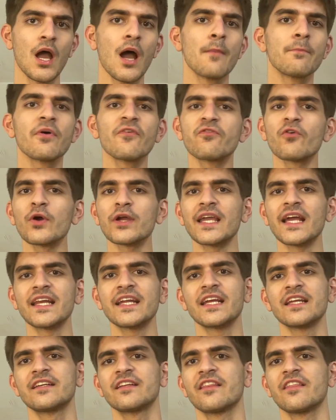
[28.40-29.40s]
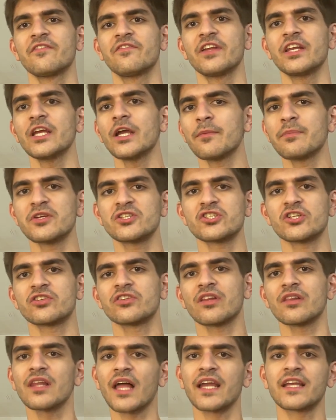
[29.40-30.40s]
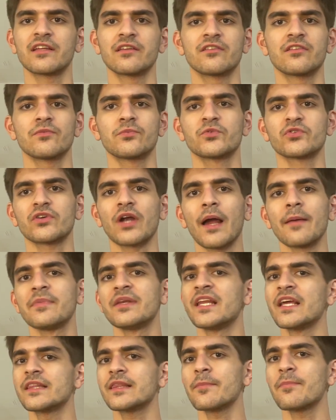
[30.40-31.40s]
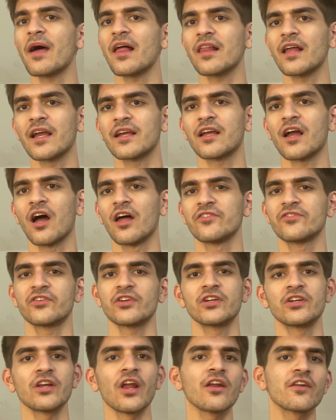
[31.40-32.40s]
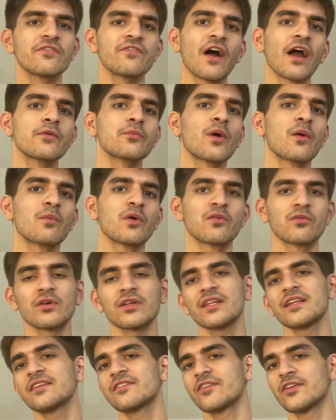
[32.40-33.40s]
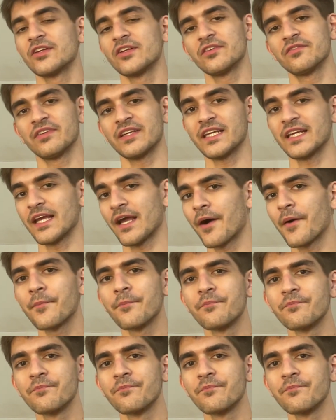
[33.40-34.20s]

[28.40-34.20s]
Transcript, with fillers: Before getting into the video, be sure to like and subscribe and hit the bell icon so you're notified when we release a new video.